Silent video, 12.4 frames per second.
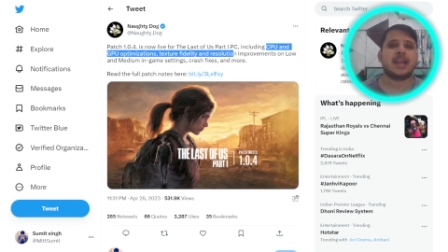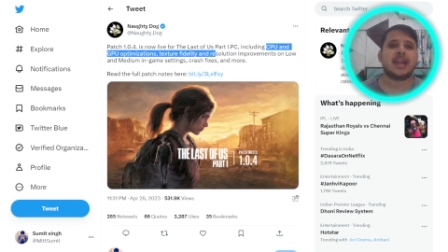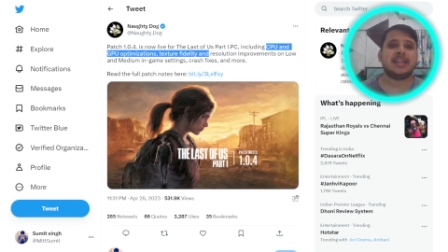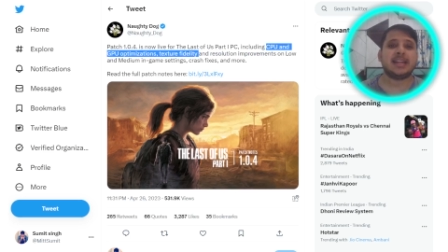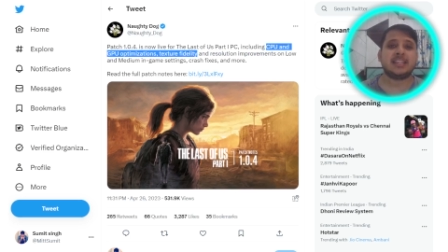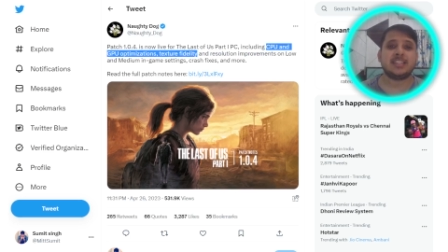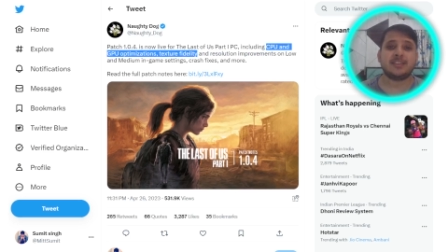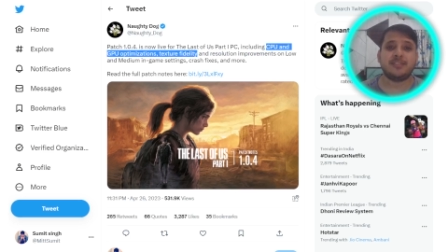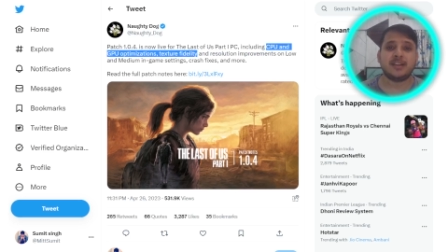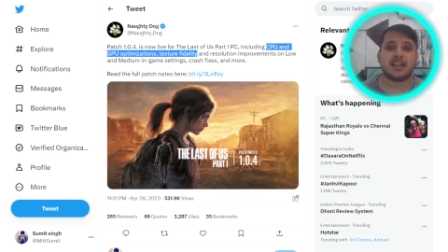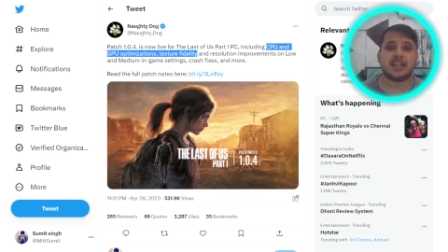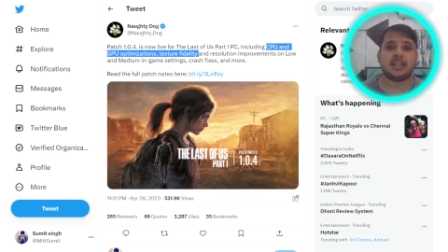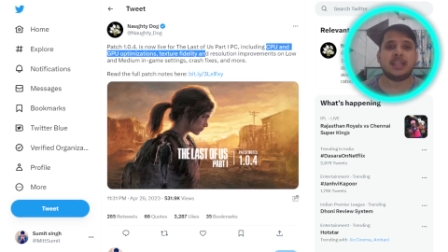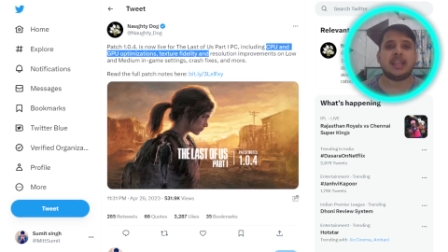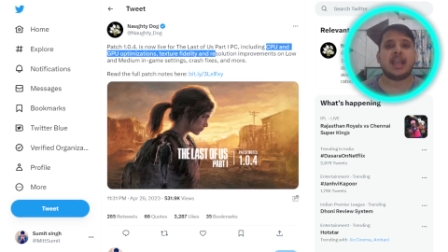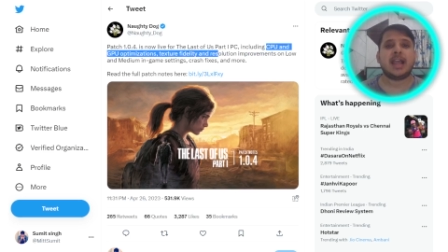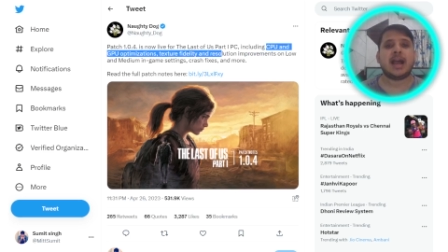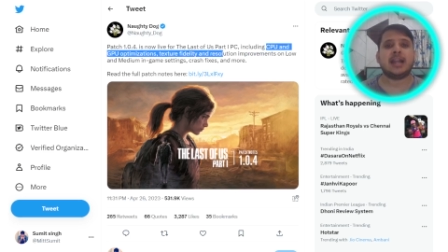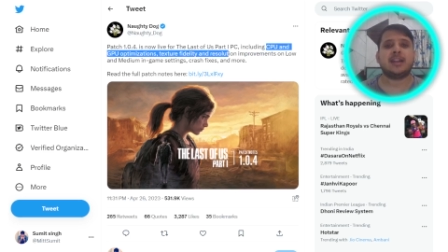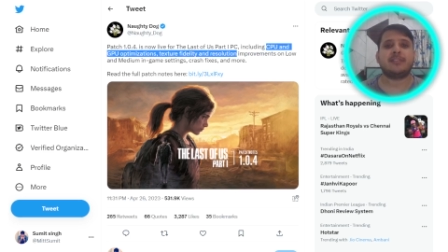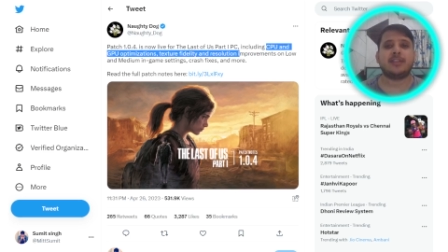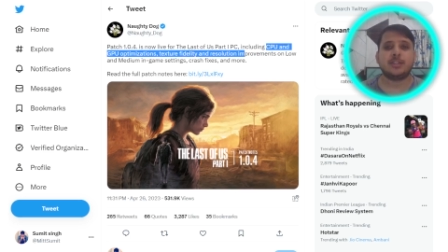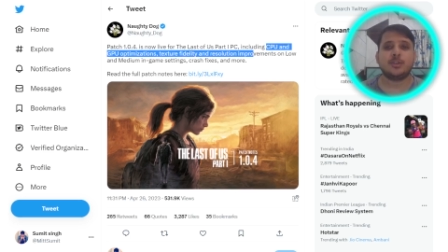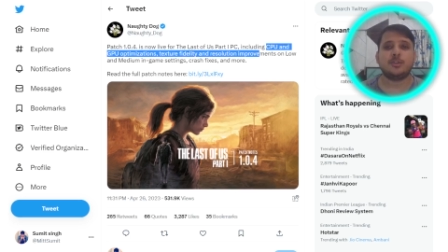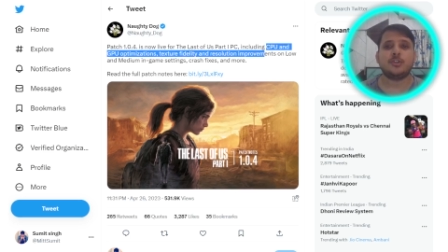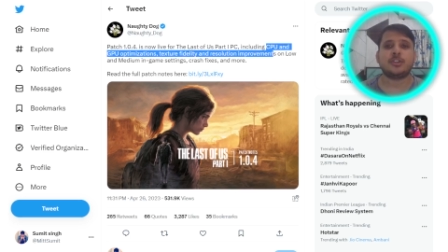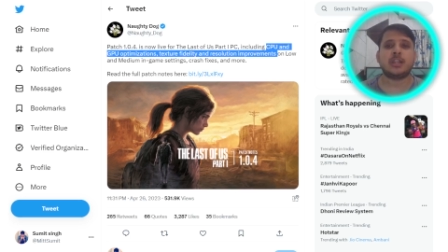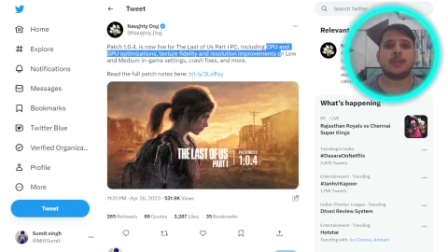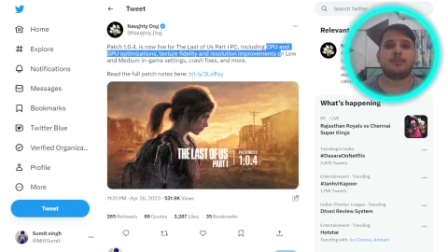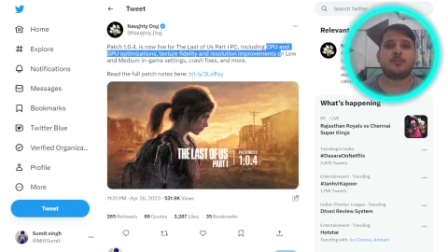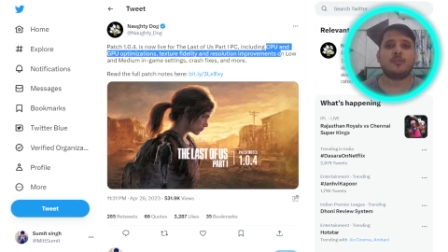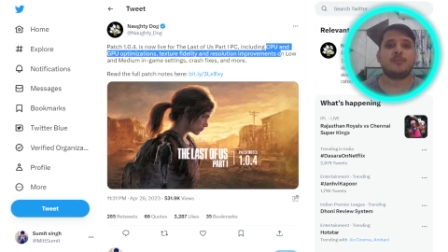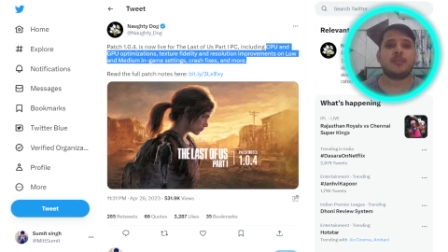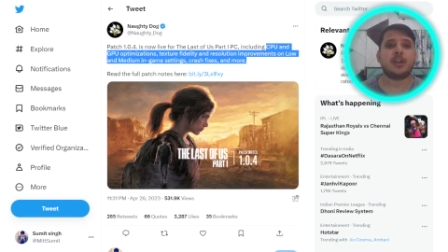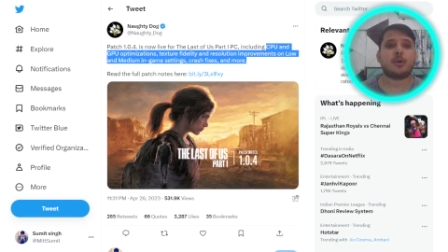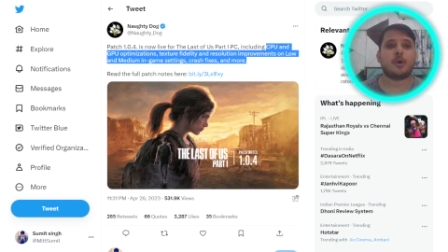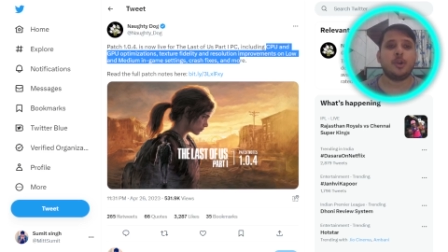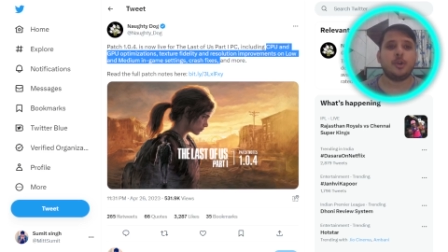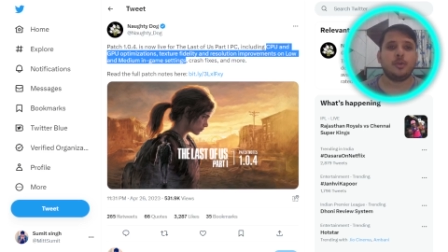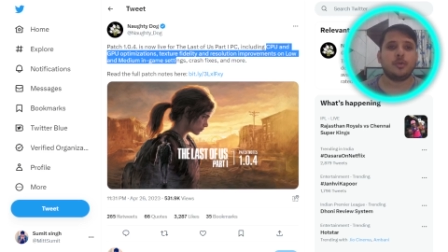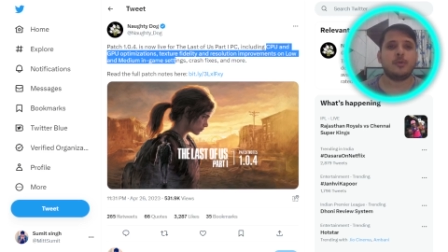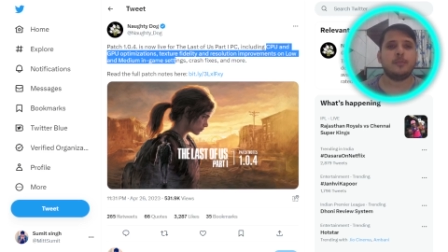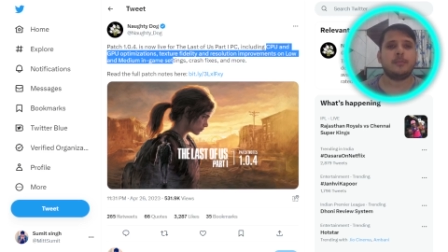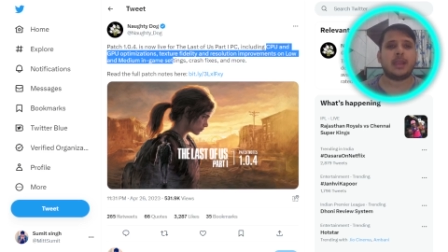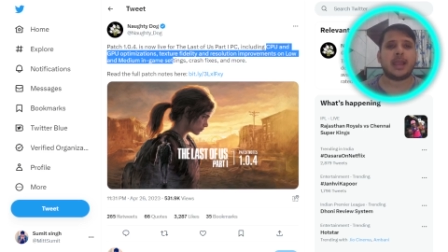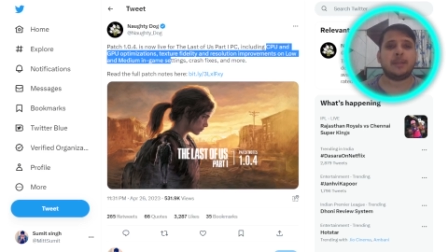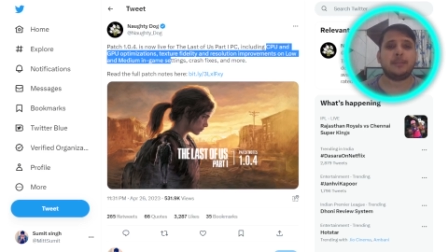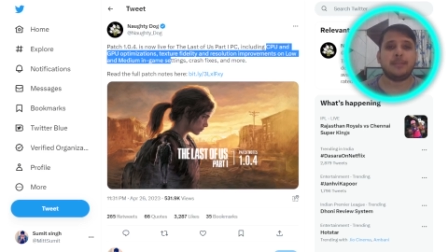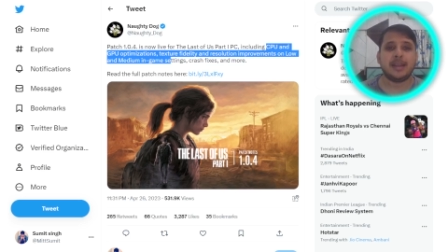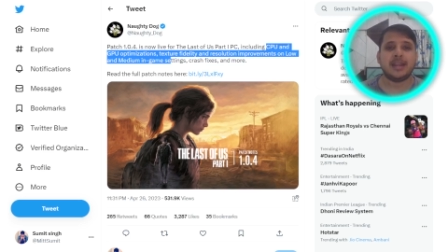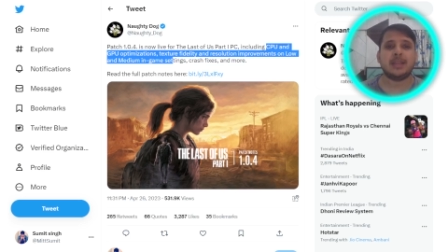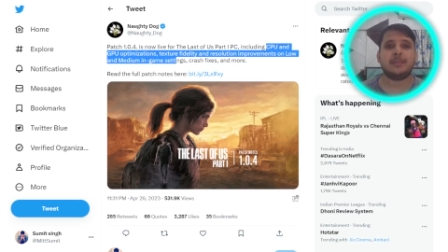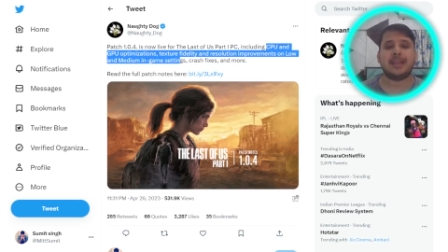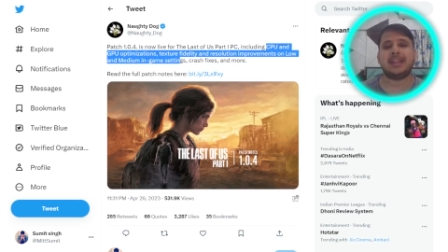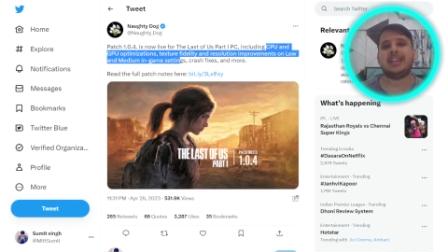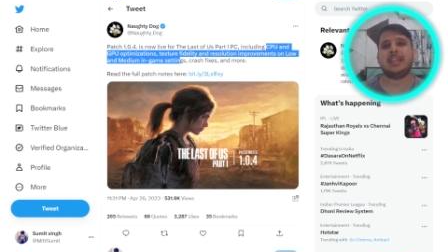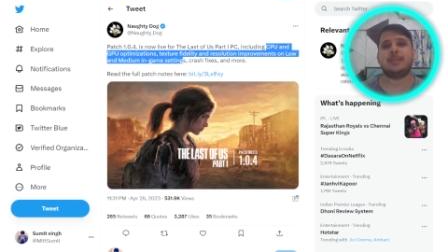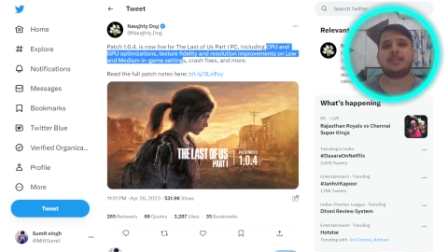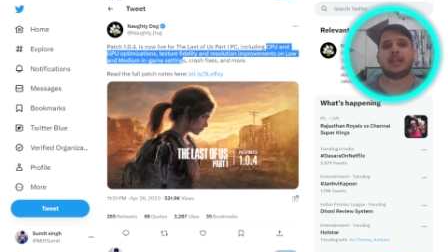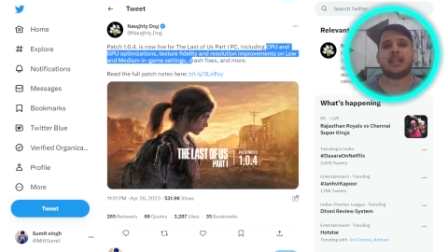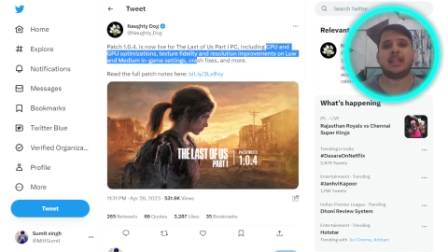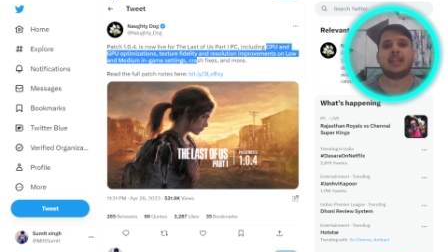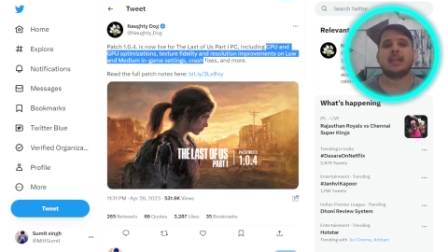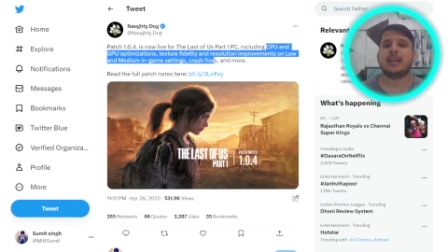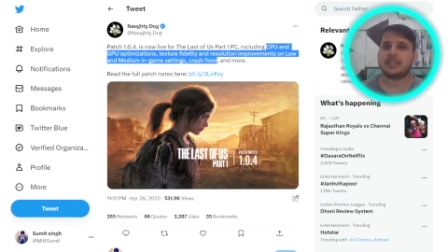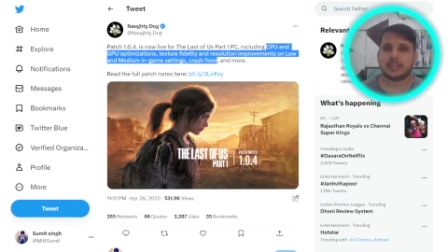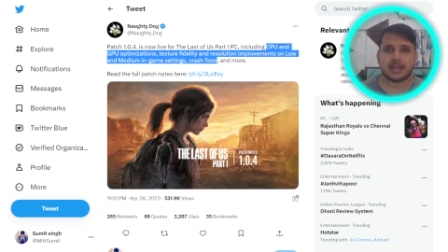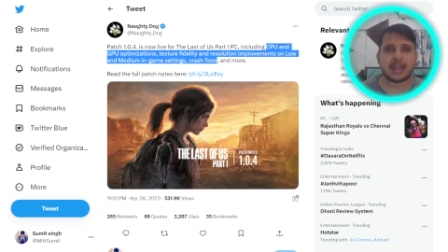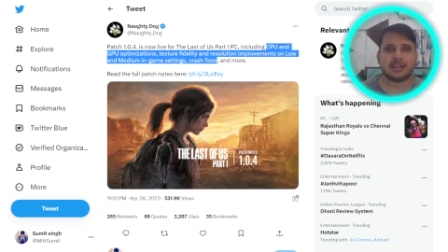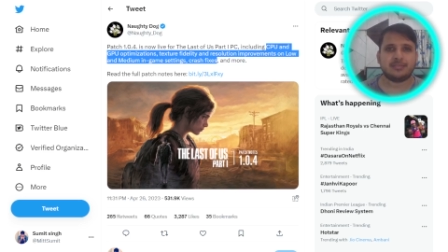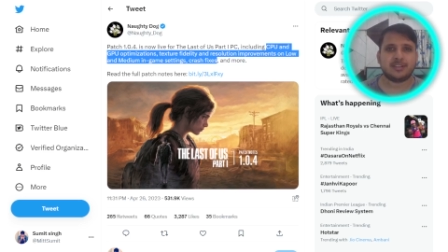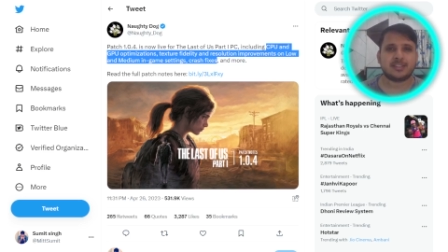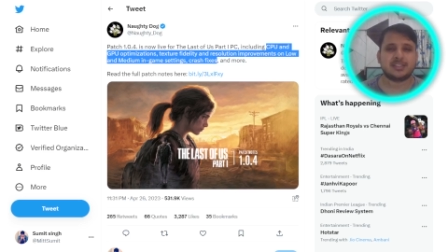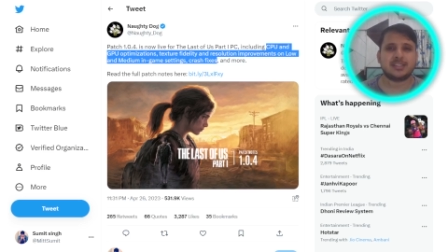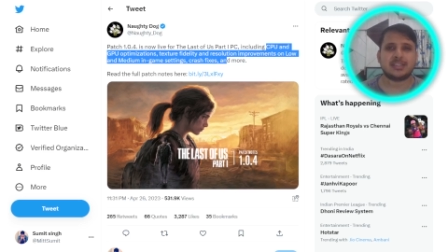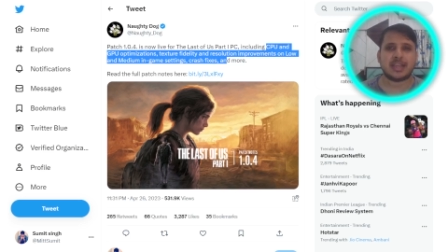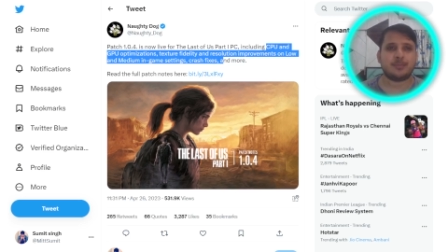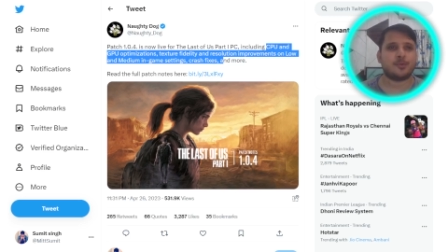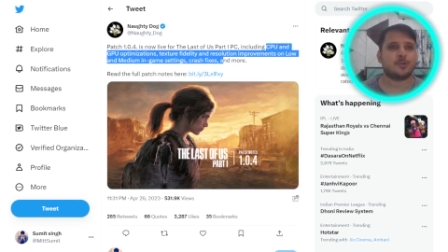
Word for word: texture fidelity, and a resolution improvement on low and medium in-game setting, scratch fixes, and more.